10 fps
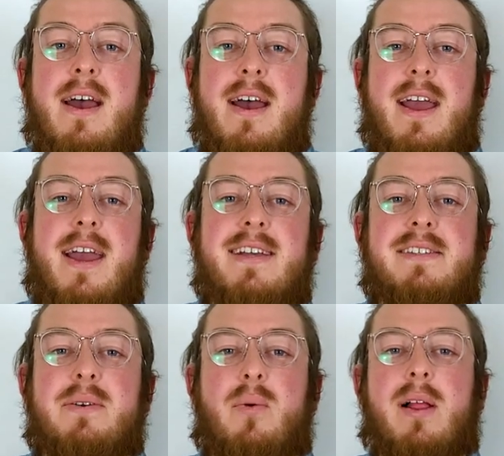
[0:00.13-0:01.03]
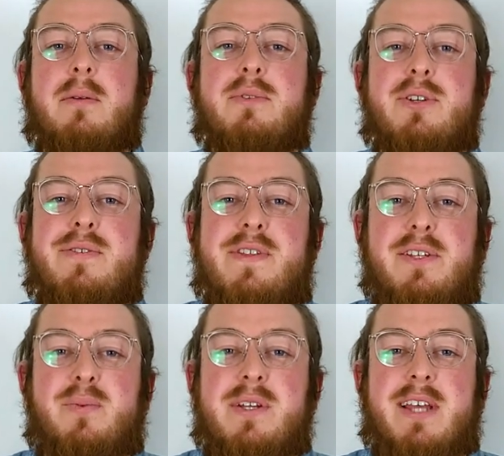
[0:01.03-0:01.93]
Hey guys, welcome to
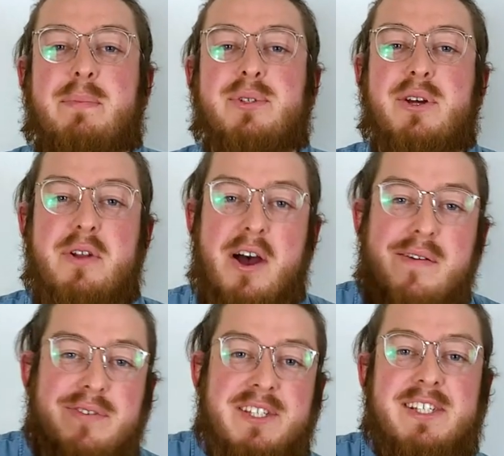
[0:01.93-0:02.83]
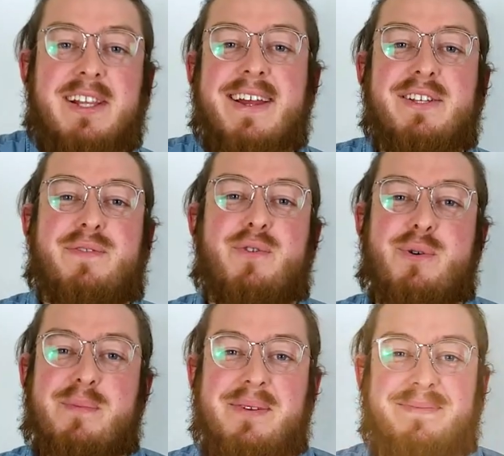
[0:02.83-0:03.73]
this week's episode of Sliceform.